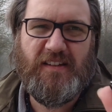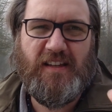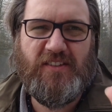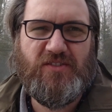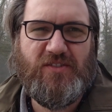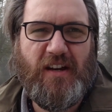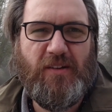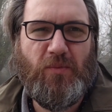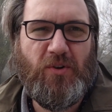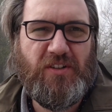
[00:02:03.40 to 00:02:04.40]

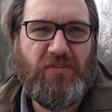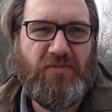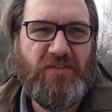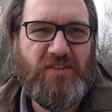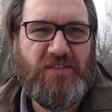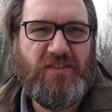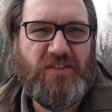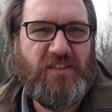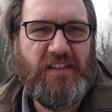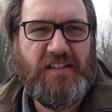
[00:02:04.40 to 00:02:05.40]
illustrate what
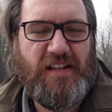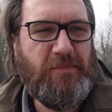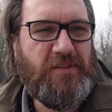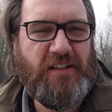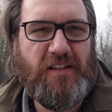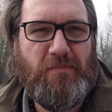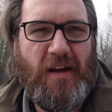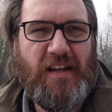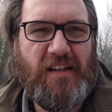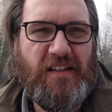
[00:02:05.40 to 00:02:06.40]
difference the adapter can
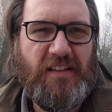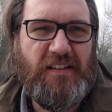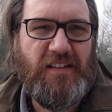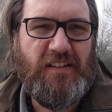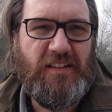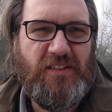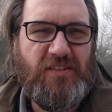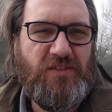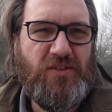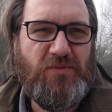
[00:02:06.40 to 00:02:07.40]
make
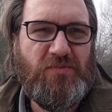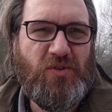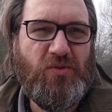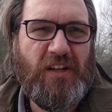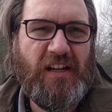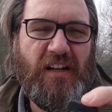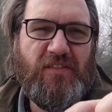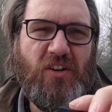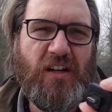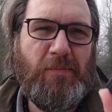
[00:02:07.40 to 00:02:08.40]
to recording. And I've got a